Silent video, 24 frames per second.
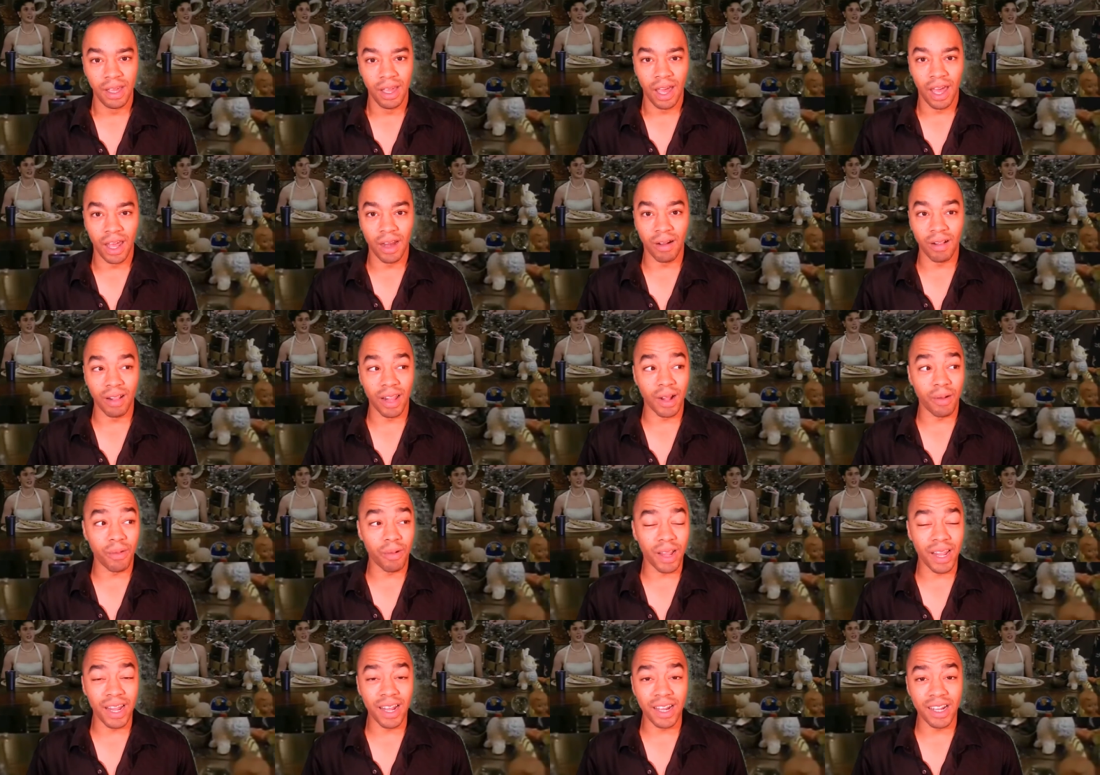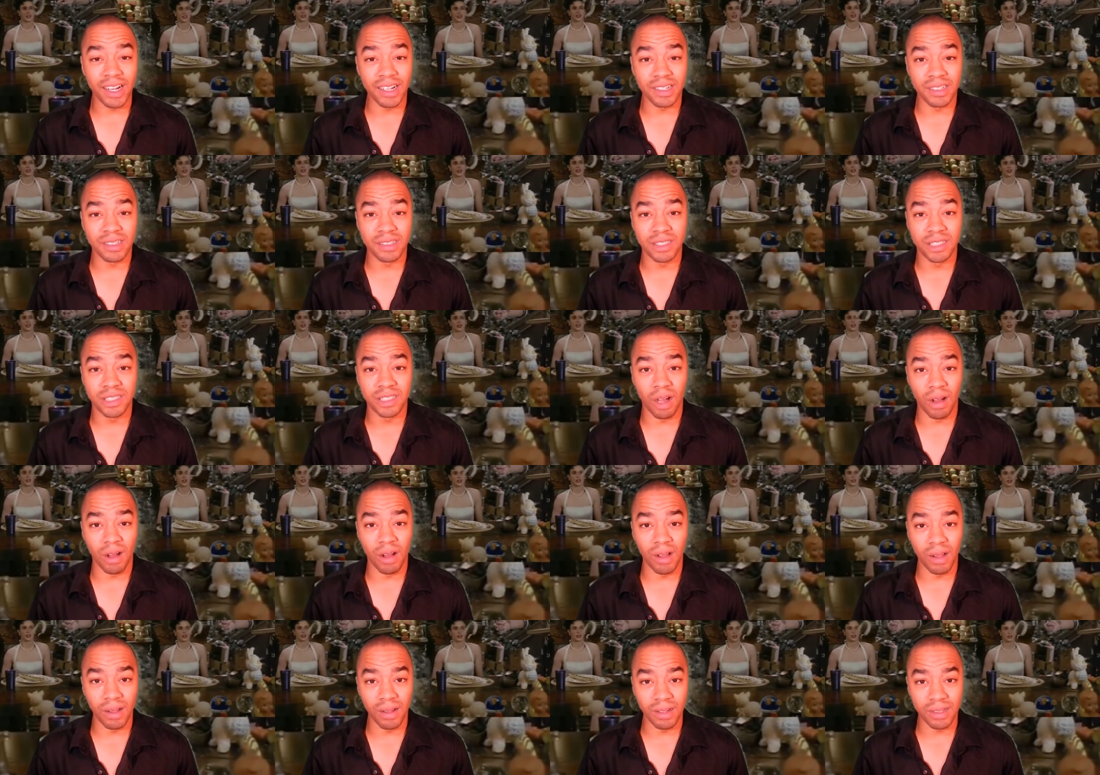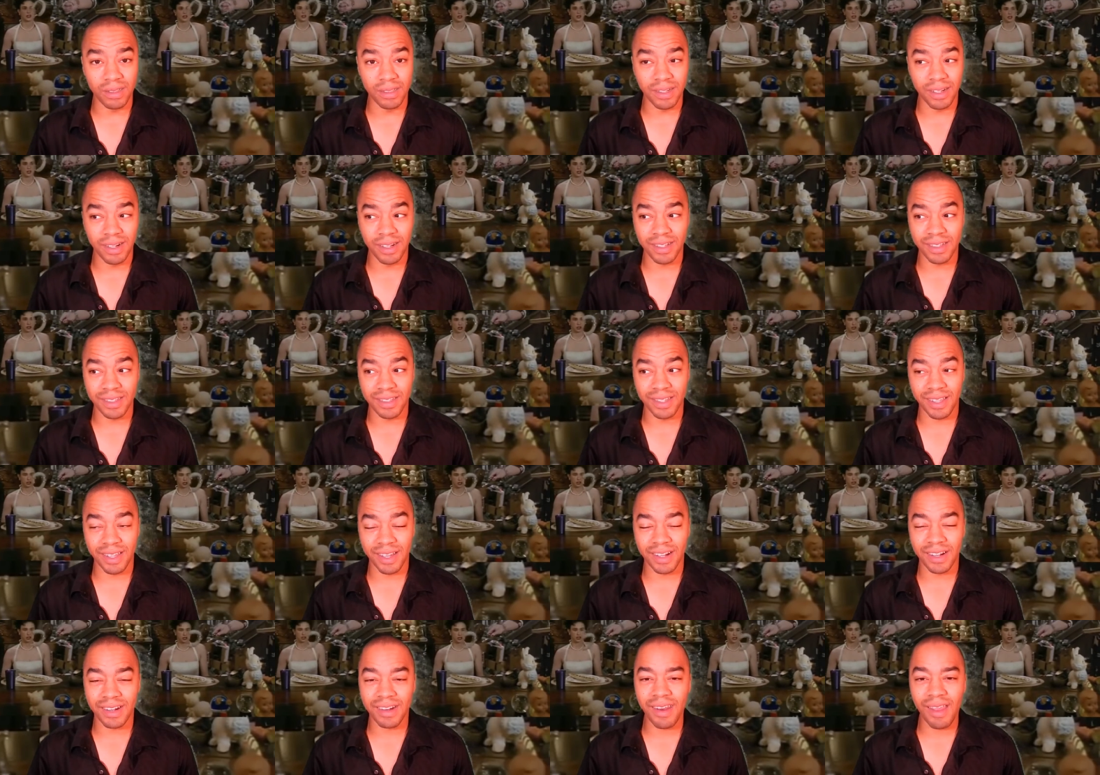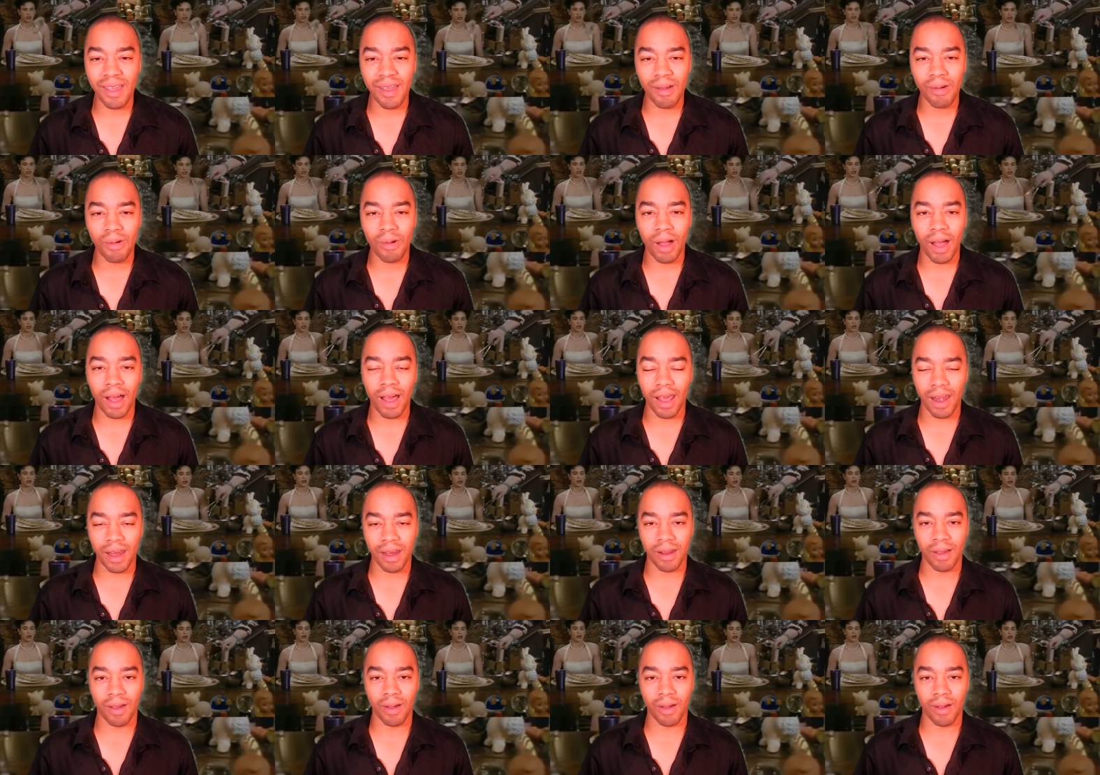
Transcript: And they're like, we're eating dogs? And he's like, no, hot